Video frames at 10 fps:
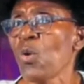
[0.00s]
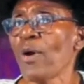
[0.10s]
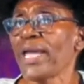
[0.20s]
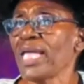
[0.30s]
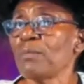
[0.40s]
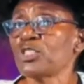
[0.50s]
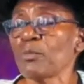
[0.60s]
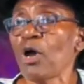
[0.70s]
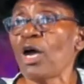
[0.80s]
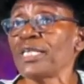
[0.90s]
who are able
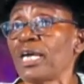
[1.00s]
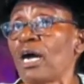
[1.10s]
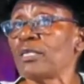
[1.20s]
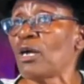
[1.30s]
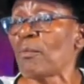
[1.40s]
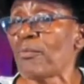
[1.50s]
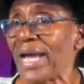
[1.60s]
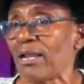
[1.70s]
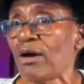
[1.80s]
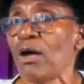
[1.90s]
to be under an
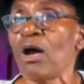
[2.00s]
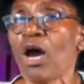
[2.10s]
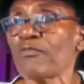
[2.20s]
umbrella